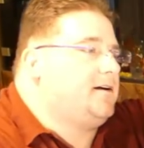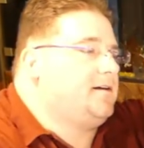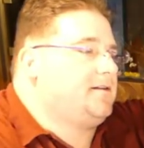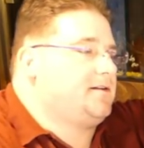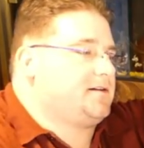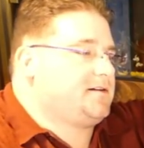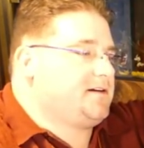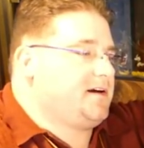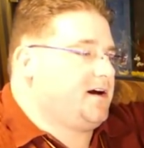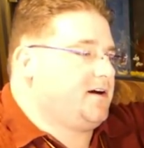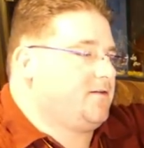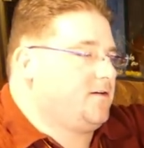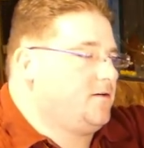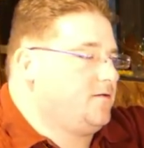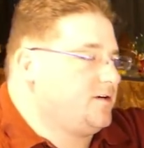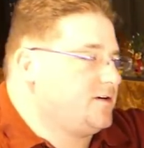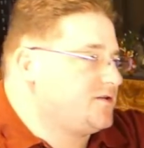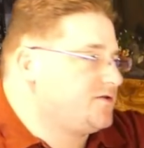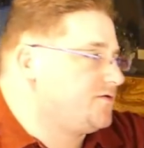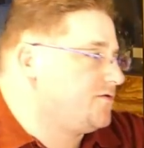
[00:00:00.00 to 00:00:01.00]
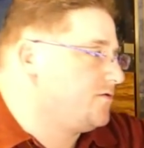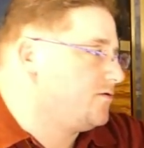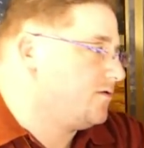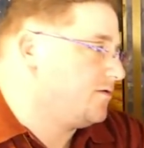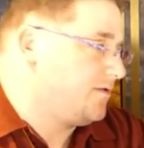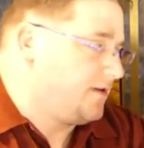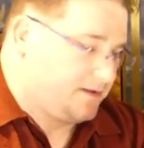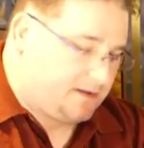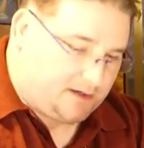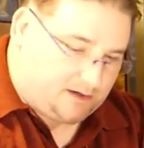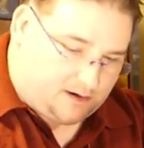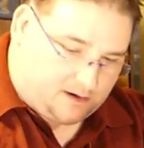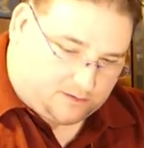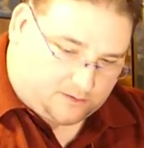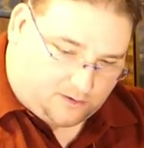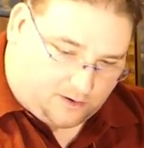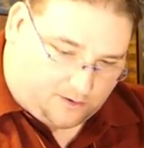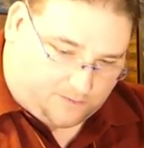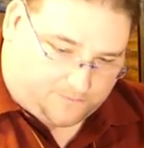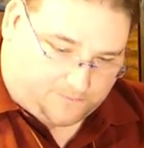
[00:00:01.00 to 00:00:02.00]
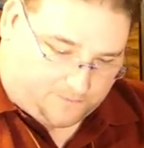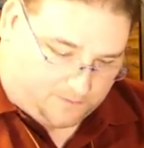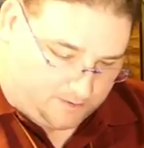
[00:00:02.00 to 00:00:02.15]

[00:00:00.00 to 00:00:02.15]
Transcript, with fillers: this Aero extruder that they knocked off.